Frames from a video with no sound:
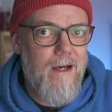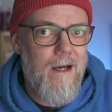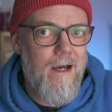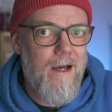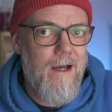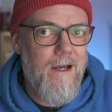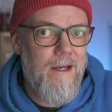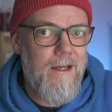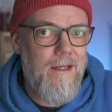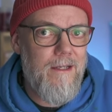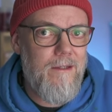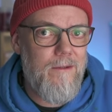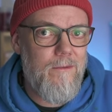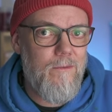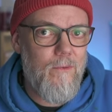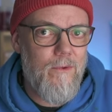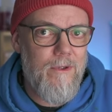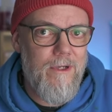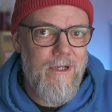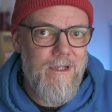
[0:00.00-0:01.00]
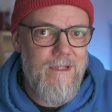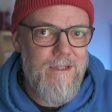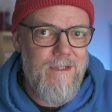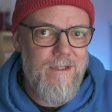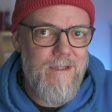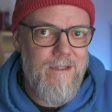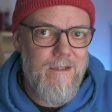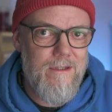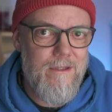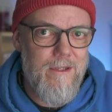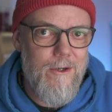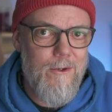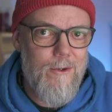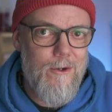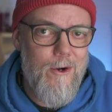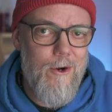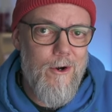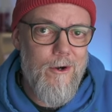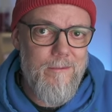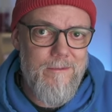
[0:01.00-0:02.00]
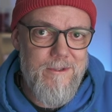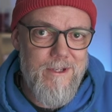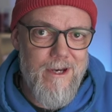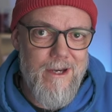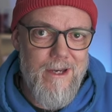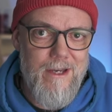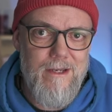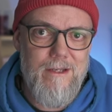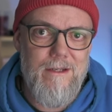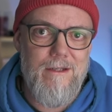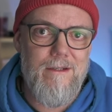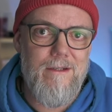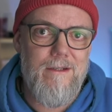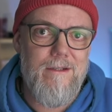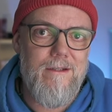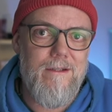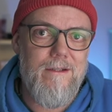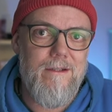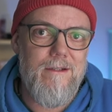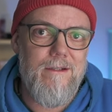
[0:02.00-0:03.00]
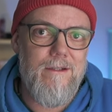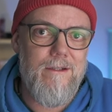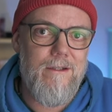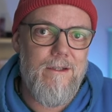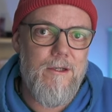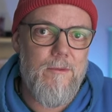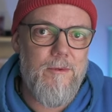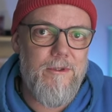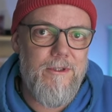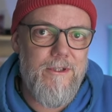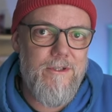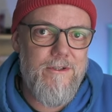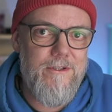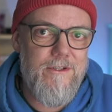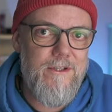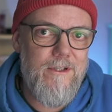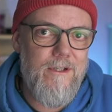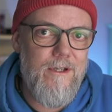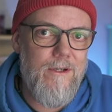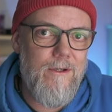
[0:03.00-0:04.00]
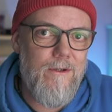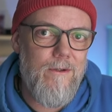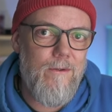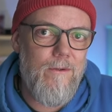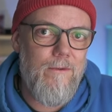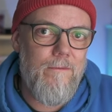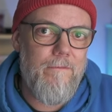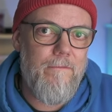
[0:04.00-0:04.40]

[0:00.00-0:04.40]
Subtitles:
When I did the low-carb diet a couple of years ago,